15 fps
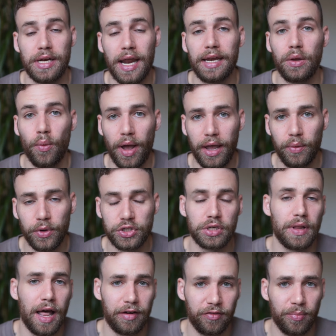in any way, which
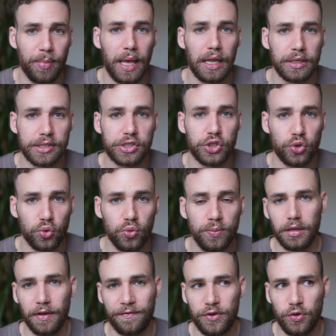a lot of males
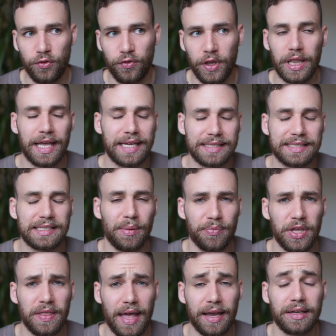do, if you feel like it's
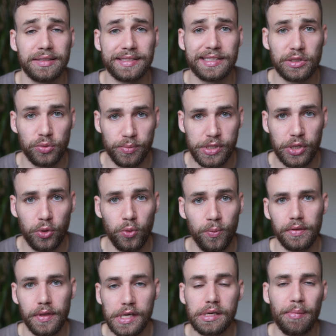something that consumes you,
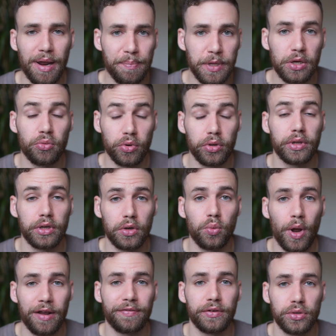this might be a really good
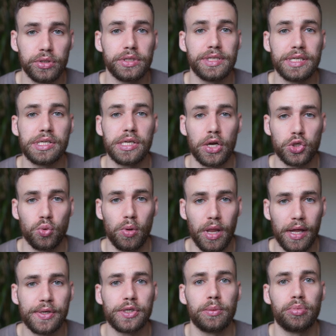way for you to
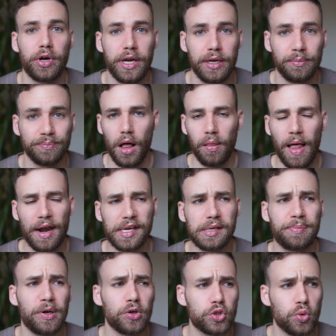desexualize your brain. A lot of
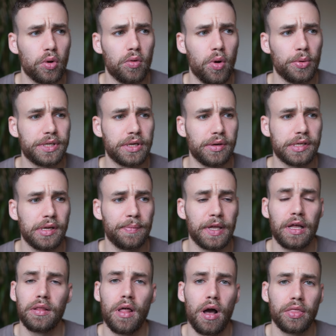spiritual quotes go
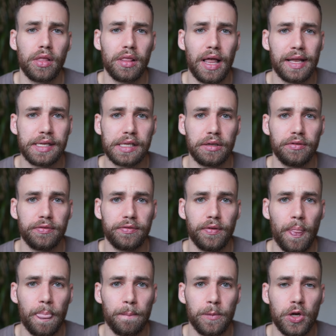something along the lines of,
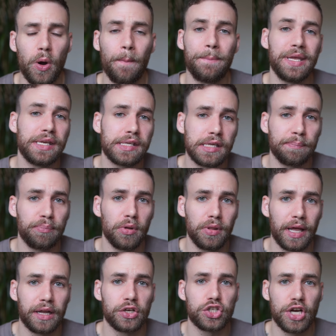you know, be simple
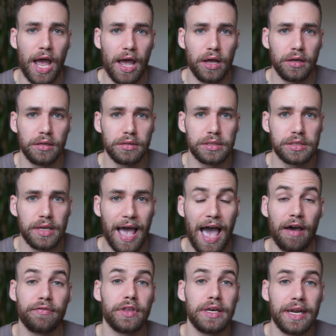like a child,
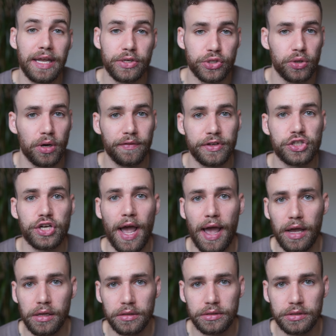have the nature of a
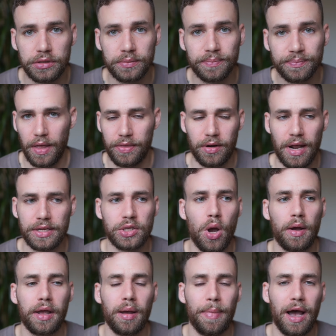child, and they're not
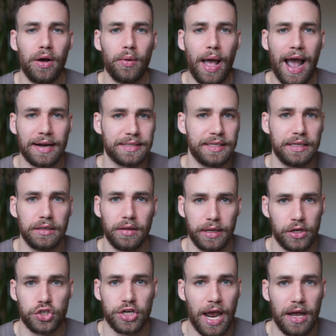talking about acting
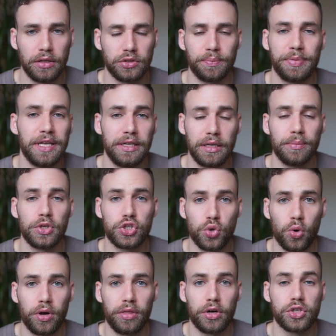like a child or being
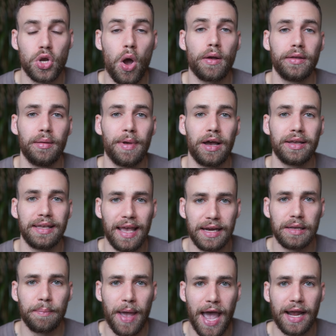immature, they're talking about
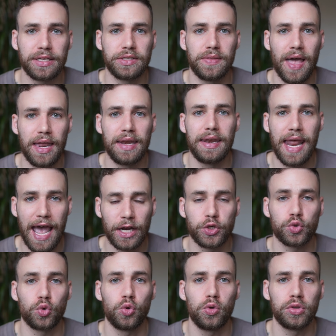getting back to that
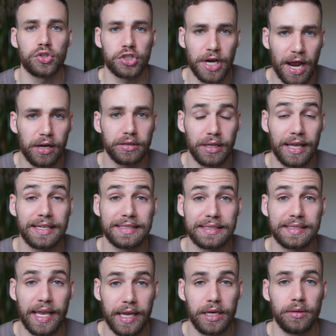natural childlike
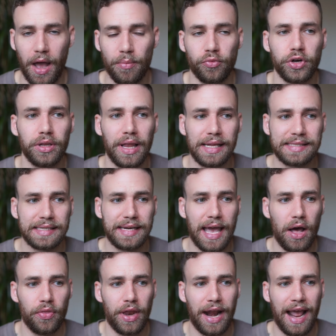state. I'm realizing
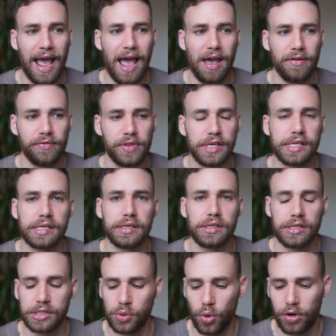now that I have
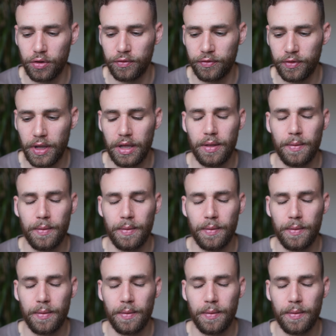this sort of